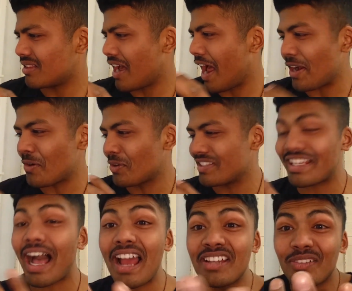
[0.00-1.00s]
I, I don't
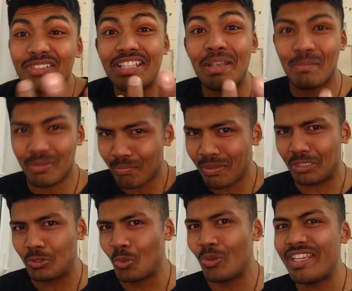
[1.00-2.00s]
know, it kind of seems
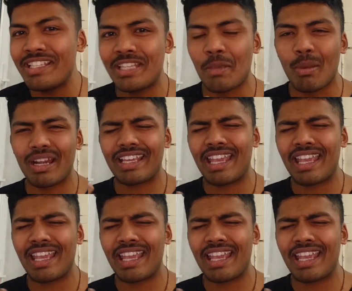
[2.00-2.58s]
a bit too easy,